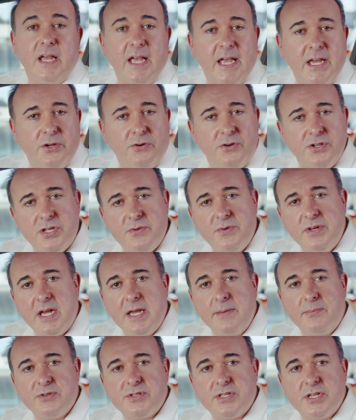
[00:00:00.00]
It also
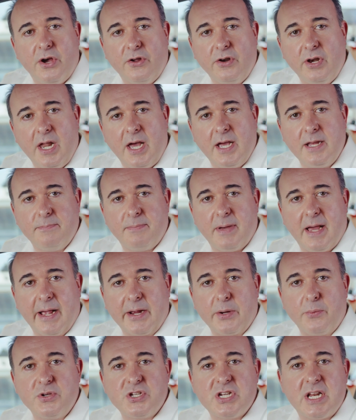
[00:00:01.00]
enables the online pack,
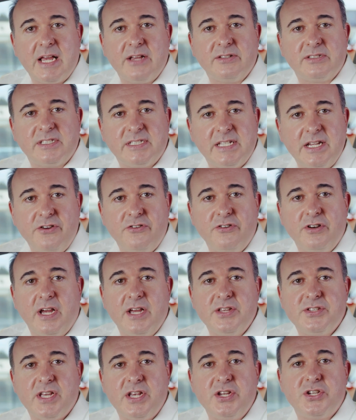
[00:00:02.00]
which allows
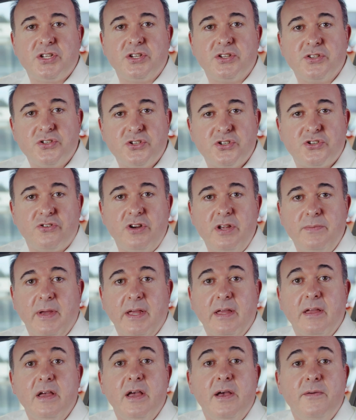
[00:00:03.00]
synchronization and
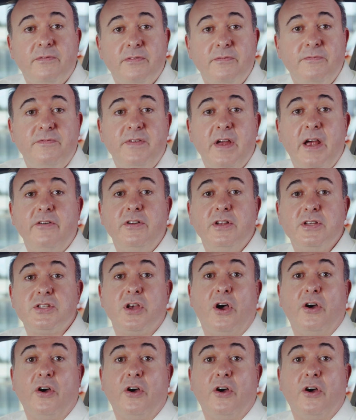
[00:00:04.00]
streaming from various